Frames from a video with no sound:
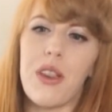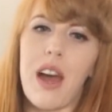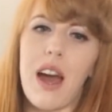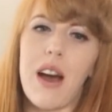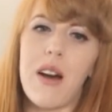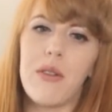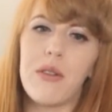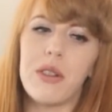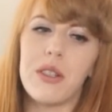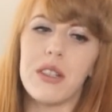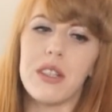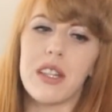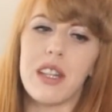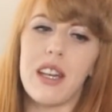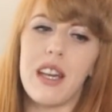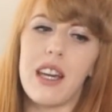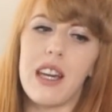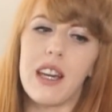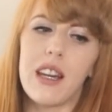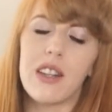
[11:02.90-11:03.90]
that was
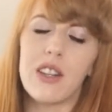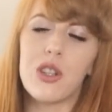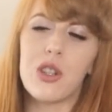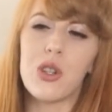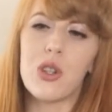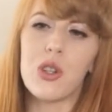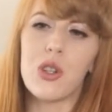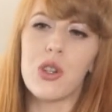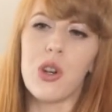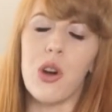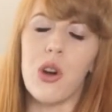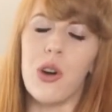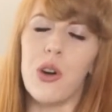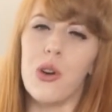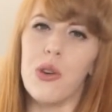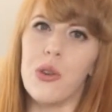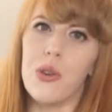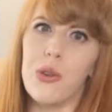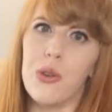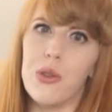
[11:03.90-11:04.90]
like
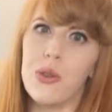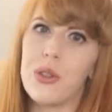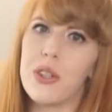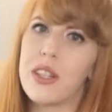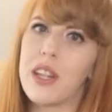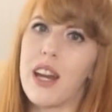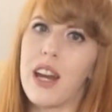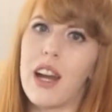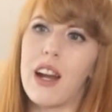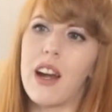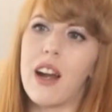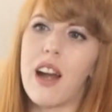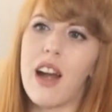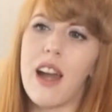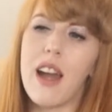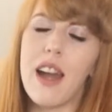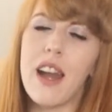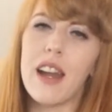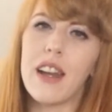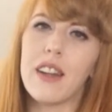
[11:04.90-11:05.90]
so
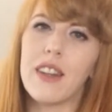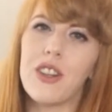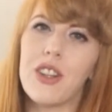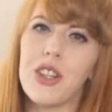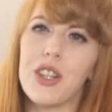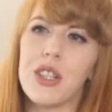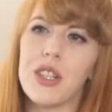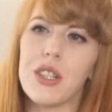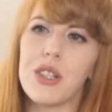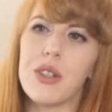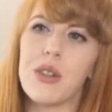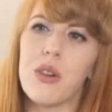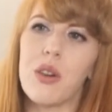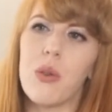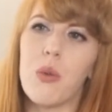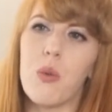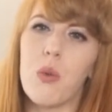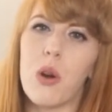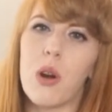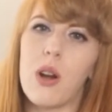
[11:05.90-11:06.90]
scary. Just
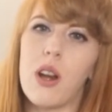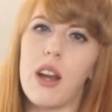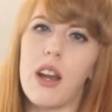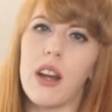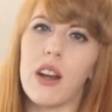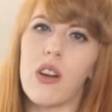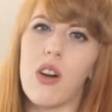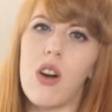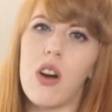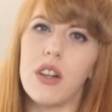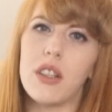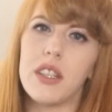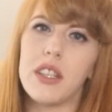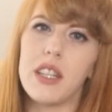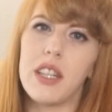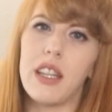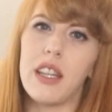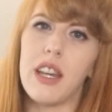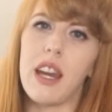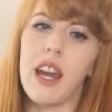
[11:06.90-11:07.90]
worrying
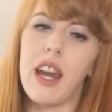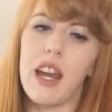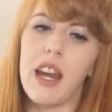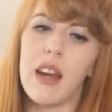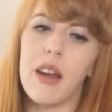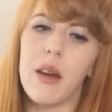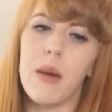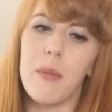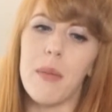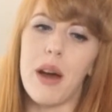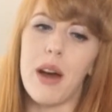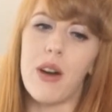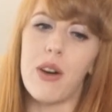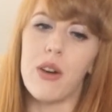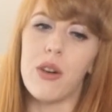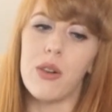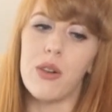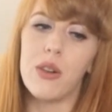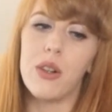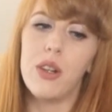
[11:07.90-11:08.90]
constantly
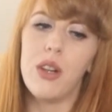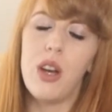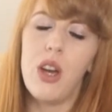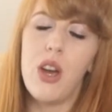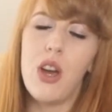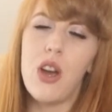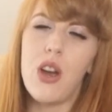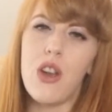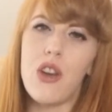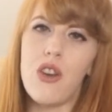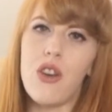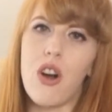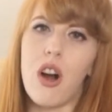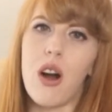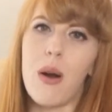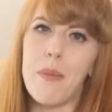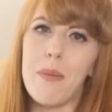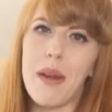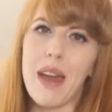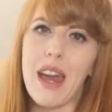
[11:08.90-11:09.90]
about
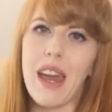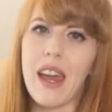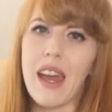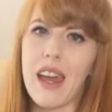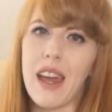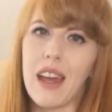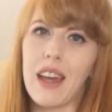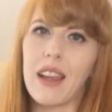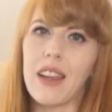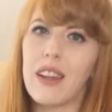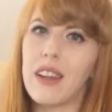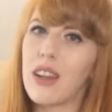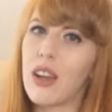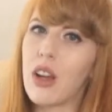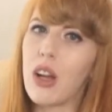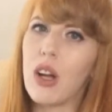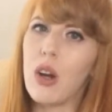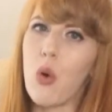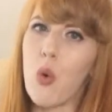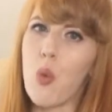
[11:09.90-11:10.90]
not being
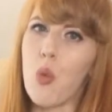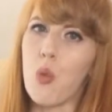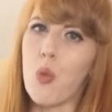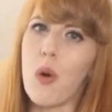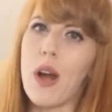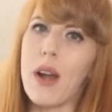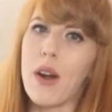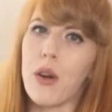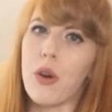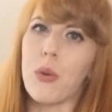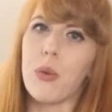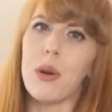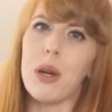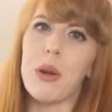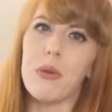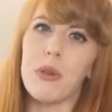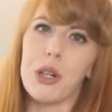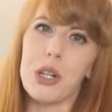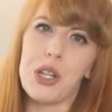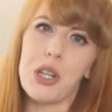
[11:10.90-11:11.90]
where we
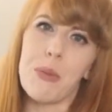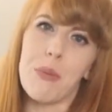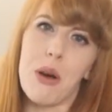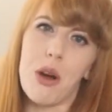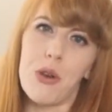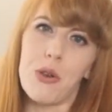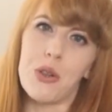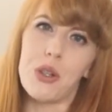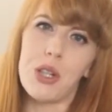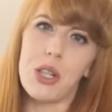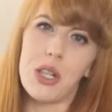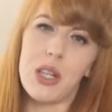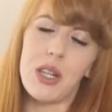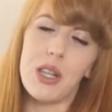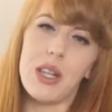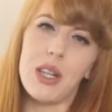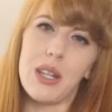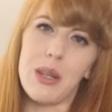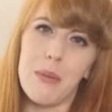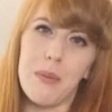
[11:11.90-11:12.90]
were supposed
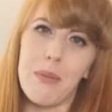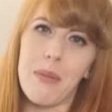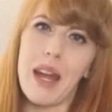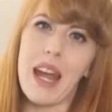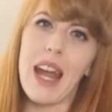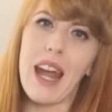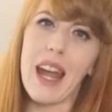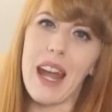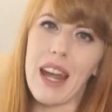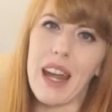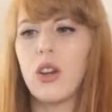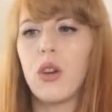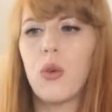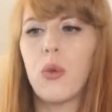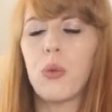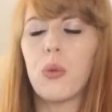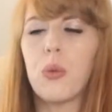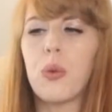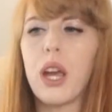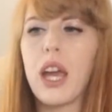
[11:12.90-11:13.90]
to be.
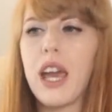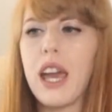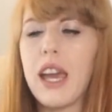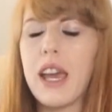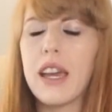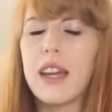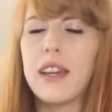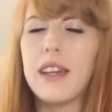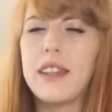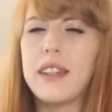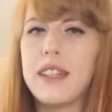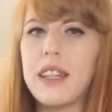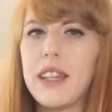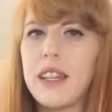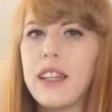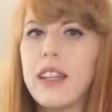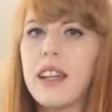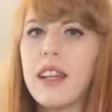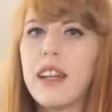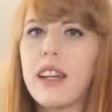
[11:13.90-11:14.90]
We
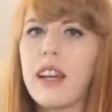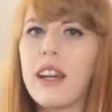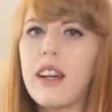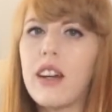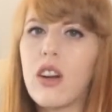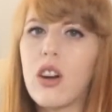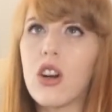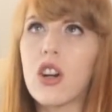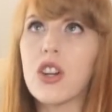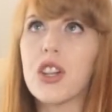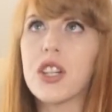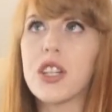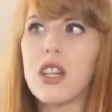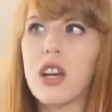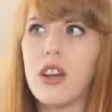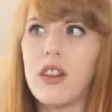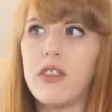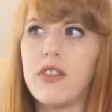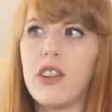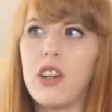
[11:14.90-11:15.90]
didn't get our
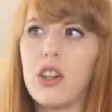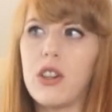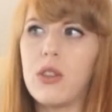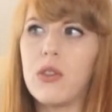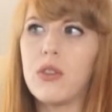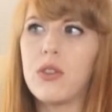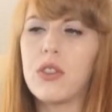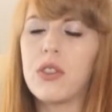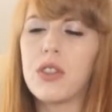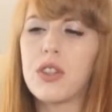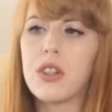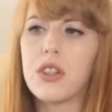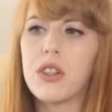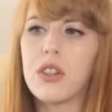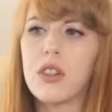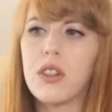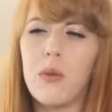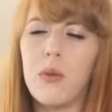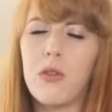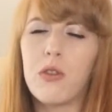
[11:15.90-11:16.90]
cell phones.
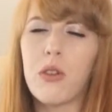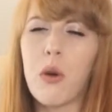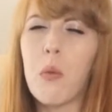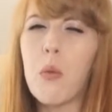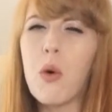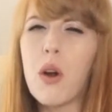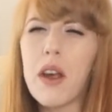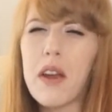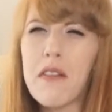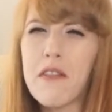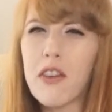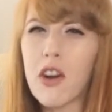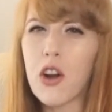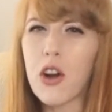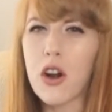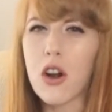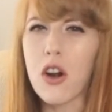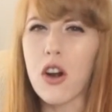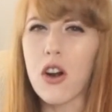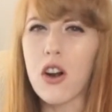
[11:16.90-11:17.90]
From what I've
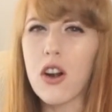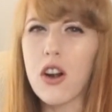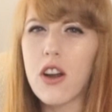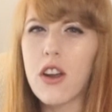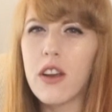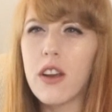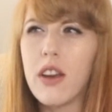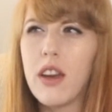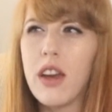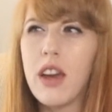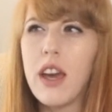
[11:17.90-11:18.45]
heard,